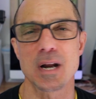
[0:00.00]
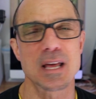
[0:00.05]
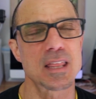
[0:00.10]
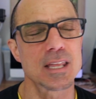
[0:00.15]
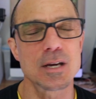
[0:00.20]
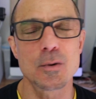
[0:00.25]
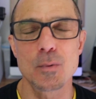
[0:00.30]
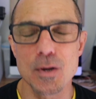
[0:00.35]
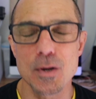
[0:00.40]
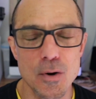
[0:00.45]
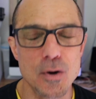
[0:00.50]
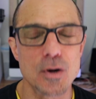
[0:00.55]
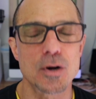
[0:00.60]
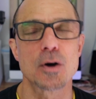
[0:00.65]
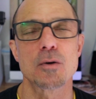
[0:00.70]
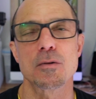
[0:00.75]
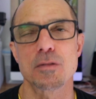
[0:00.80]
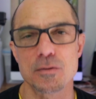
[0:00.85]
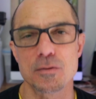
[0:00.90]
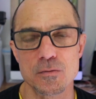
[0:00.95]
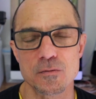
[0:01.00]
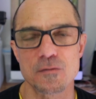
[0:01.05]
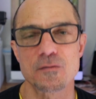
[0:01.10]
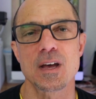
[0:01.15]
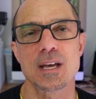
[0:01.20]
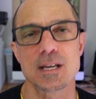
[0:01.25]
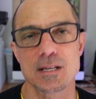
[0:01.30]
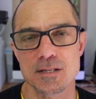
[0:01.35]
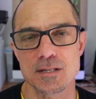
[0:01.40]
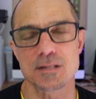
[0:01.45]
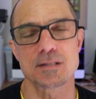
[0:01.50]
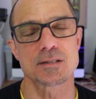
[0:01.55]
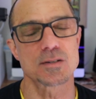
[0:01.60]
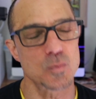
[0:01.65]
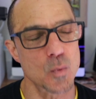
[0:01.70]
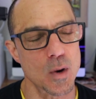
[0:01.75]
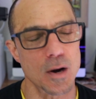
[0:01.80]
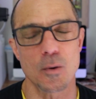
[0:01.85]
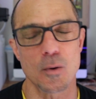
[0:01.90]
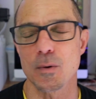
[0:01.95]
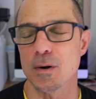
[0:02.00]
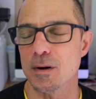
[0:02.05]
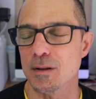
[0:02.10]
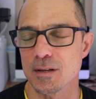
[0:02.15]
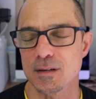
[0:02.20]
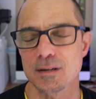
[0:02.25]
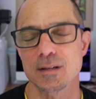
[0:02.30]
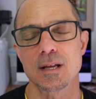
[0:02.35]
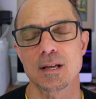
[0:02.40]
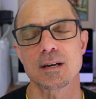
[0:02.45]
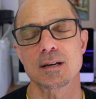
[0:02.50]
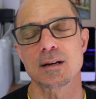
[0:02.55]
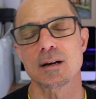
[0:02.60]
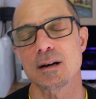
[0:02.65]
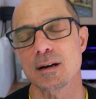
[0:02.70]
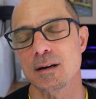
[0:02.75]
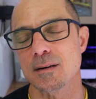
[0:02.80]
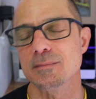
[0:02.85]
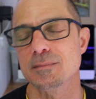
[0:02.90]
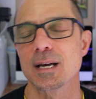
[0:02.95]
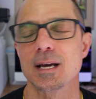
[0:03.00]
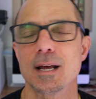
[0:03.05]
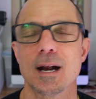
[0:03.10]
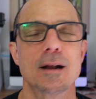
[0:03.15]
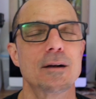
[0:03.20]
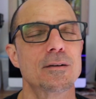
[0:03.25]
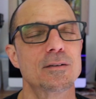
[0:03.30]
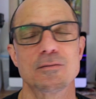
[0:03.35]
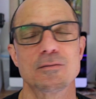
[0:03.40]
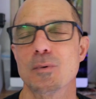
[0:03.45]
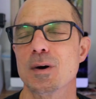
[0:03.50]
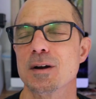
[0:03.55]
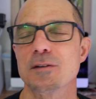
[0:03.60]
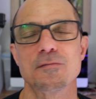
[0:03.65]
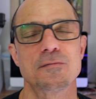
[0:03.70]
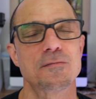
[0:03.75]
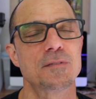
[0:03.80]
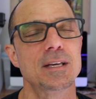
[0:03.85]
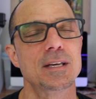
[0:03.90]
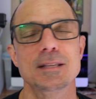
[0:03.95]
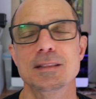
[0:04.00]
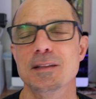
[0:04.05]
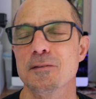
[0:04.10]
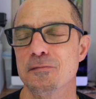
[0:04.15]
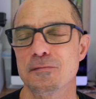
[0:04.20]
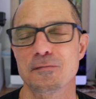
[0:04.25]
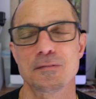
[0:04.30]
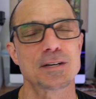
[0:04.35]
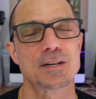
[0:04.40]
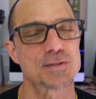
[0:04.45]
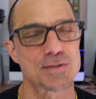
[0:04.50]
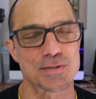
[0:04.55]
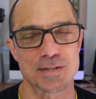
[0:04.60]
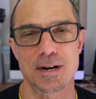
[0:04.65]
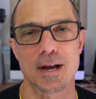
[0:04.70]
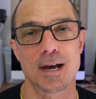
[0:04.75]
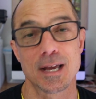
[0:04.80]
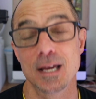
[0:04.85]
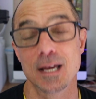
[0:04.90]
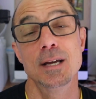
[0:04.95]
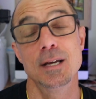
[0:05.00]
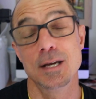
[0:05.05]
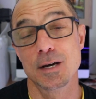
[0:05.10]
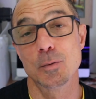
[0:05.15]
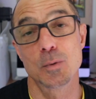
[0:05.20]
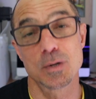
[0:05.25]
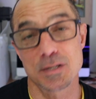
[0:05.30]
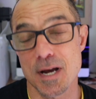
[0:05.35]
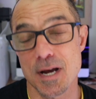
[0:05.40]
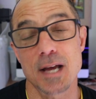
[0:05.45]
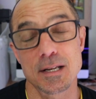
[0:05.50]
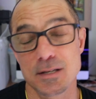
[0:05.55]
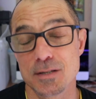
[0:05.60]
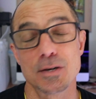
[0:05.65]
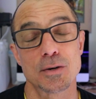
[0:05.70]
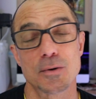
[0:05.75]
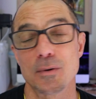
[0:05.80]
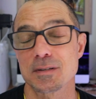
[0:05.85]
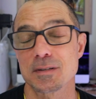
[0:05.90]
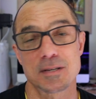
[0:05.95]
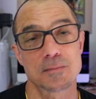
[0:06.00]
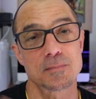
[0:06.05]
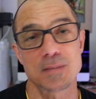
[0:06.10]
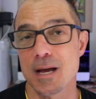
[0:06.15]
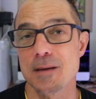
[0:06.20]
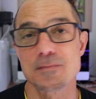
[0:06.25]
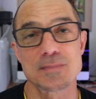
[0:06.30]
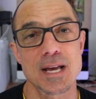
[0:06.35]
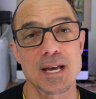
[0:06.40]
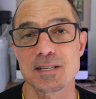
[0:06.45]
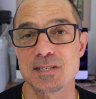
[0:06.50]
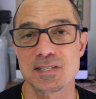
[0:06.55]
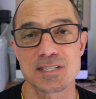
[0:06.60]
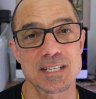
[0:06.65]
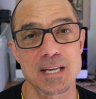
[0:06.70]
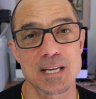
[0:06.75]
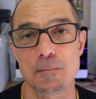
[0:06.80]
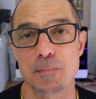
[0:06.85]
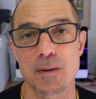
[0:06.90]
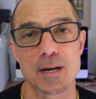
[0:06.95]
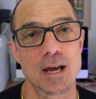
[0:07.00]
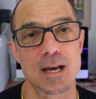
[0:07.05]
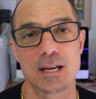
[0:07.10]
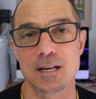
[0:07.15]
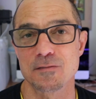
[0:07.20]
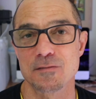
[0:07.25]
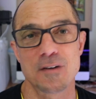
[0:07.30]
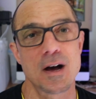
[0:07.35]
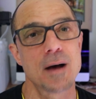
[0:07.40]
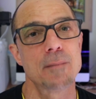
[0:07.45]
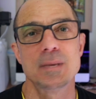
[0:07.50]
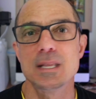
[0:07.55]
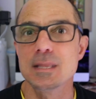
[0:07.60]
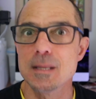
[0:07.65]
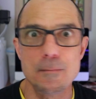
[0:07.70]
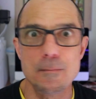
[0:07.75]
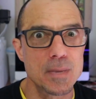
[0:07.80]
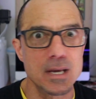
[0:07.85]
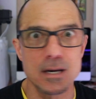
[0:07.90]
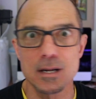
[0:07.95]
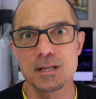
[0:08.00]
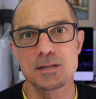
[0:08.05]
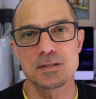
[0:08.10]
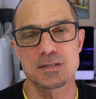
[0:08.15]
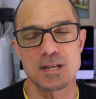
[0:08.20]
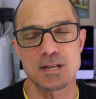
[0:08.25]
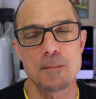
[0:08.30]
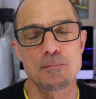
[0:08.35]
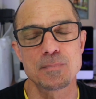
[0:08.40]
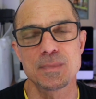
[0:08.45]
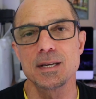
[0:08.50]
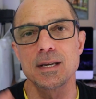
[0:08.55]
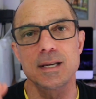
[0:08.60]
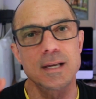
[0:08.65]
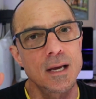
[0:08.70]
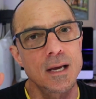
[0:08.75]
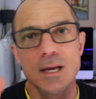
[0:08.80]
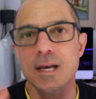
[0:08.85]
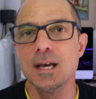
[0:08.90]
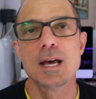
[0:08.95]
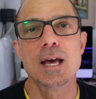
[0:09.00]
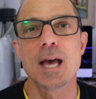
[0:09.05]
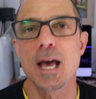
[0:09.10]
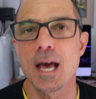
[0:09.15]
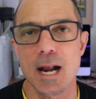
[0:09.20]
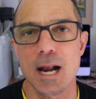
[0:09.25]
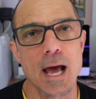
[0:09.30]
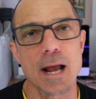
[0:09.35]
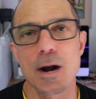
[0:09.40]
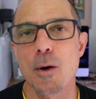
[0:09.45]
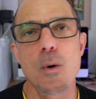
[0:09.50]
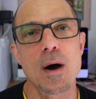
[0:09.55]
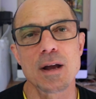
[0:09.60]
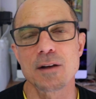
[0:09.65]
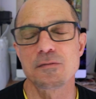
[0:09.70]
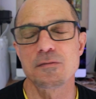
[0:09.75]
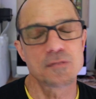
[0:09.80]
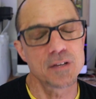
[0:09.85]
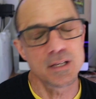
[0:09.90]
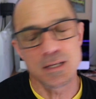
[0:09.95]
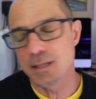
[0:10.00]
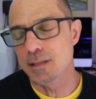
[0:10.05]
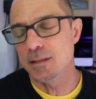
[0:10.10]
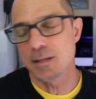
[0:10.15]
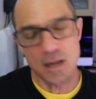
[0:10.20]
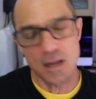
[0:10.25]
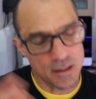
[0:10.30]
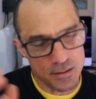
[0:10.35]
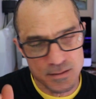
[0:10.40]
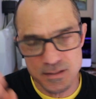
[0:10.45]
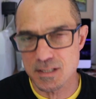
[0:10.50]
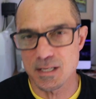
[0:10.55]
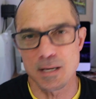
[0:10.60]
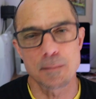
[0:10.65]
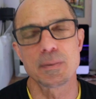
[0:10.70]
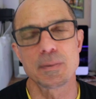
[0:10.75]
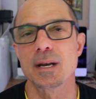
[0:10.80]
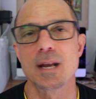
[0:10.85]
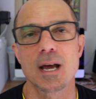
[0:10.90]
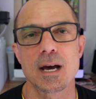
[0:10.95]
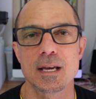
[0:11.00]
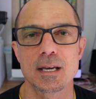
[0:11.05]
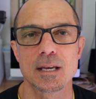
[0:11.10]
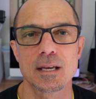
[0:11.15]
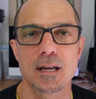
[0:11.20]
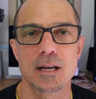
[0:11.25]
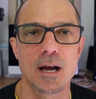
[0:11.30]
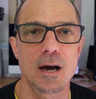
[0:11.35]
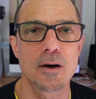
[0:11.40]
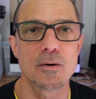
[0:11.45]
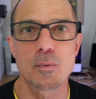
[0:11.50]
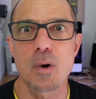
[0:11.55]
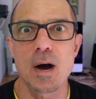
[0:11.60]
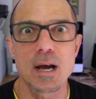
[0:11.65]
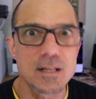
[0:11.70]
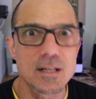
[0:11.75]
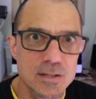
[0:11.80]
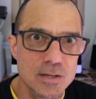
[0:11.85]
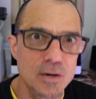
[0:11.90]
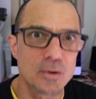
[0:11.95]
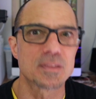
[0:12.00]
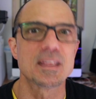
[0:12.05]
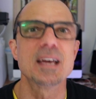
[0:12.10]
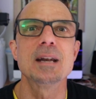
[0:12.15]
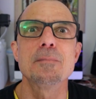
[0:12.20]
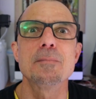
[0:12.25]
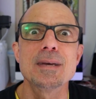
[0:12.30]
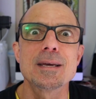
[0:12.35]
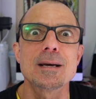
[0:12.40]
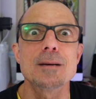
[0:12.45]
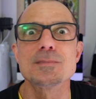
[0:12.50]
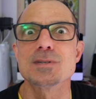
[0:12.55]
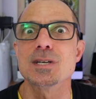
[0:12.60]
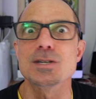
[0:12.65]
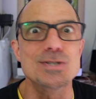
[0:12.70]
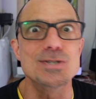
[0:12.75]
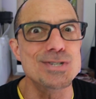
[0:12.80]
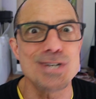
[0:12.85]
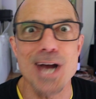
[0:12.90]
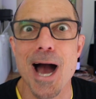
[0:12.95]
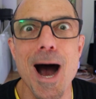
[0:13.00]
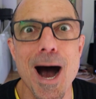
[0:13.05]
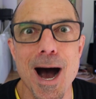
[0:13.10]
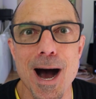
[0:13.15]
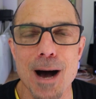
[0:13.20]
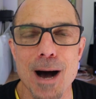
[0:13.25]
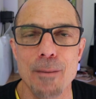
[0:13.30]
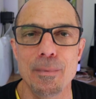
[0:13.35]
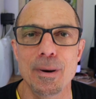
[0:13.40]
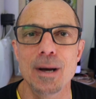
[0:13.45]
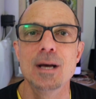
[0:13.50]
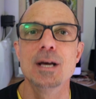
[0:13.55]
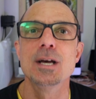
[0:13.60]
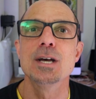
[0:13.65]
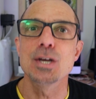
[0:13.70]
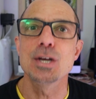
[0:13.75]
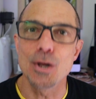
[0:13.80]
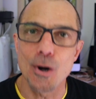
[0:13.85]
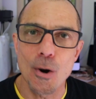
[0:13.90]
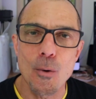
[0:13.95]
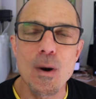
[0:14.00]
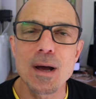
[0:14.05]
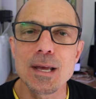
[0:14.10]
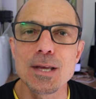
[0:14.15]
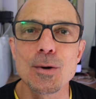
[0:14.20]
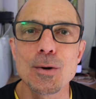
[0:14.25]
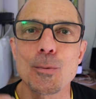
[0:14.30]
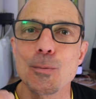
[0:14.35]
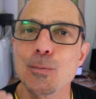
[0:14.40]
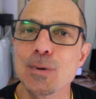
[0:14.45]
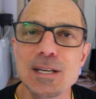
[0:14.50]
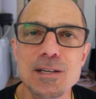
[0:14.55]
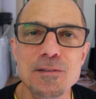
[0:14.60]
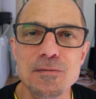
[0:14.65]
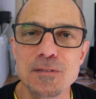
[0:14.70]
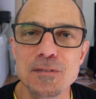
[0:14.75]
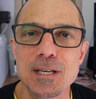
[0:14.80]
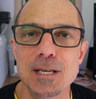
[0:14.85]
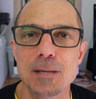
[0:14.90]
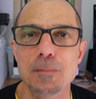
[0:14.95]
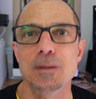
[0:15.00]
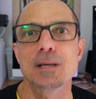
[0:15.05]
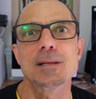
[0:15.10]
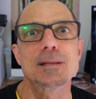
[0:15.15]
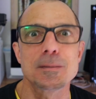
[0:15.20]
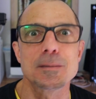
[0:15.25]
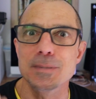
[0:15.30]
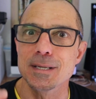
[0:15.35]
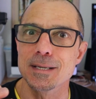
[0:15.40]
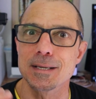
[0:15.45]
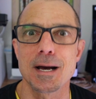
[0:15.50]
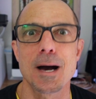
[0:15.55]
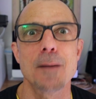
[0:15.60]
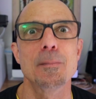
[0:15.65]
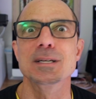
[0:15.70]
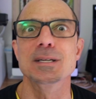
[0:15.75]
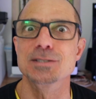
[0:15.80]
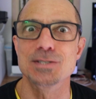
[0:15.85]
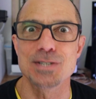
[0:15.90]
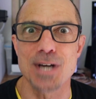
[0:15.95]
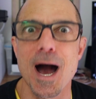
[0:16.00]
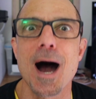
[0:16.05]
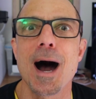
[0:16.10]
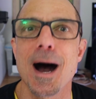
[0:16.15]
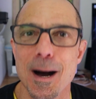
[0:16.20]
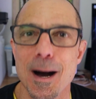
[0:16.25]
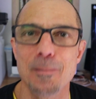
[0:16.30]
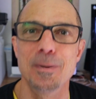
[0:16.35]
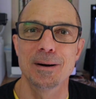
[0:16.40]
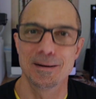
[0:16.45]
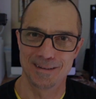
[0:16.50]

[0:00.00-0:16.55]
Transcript: I think we all go through phases where we're a little like, oh man, I don't even want to feed the fish tonight, which I do. Sometimes I skip a night. If I'm in the middle of something and I don't want to feed, I'll skip a night, you know, why do it? Then it becomes a job. You don't want your reef keeping to become a job.